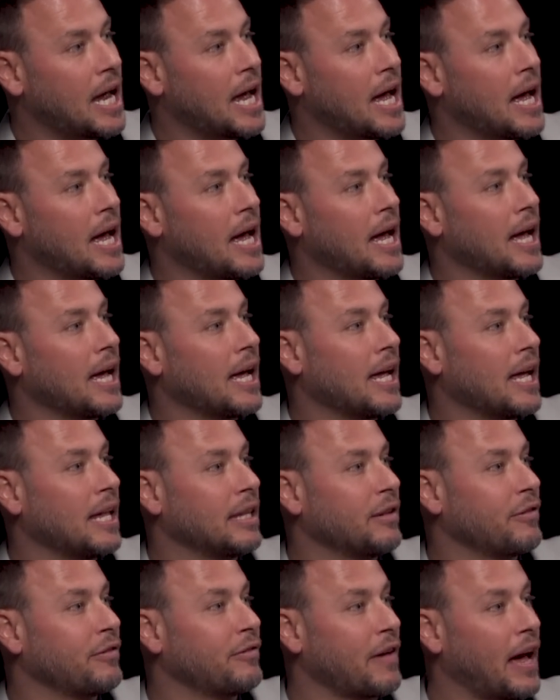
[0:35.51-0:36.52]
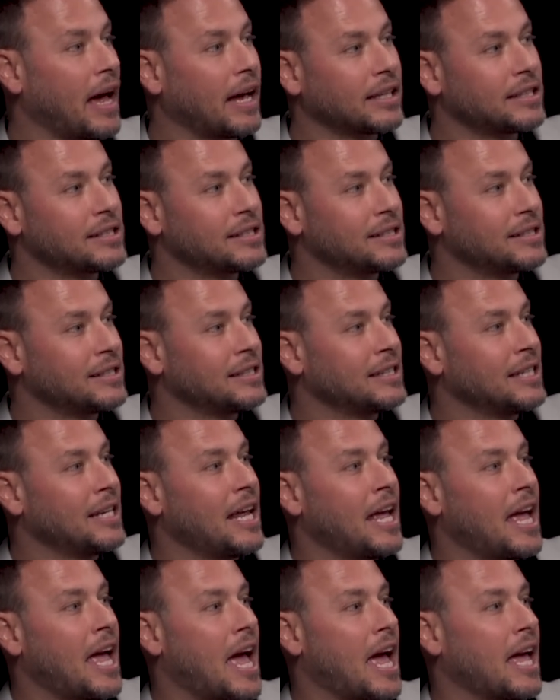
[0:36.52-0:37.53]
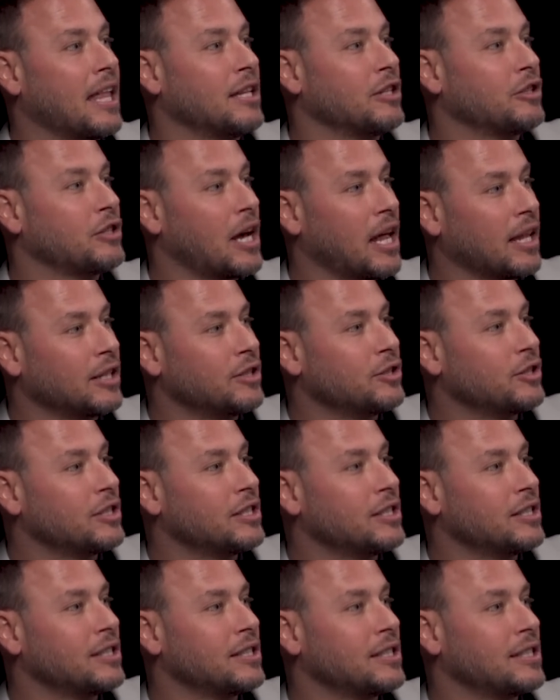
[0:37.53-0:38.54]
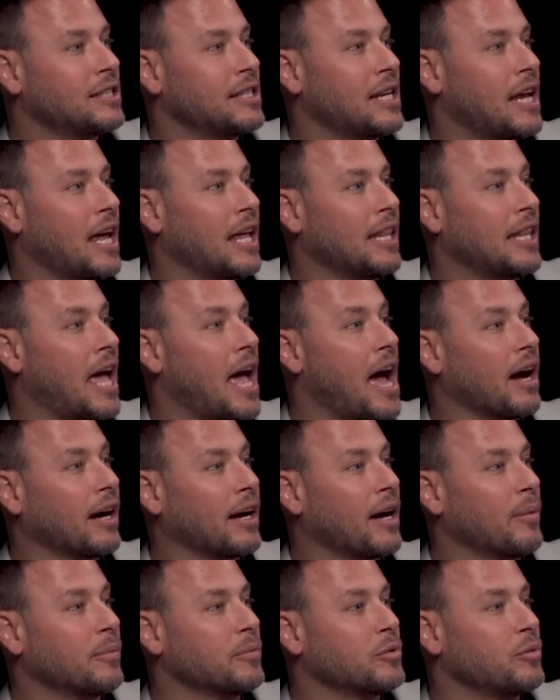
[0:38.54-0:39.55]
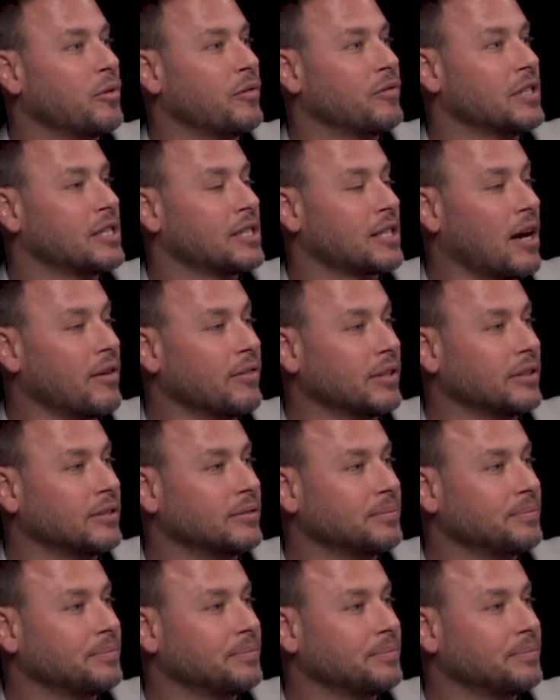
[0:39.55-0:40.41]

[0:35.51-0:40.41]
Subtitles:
and the facts and the challenges and the outcomes we've discovered.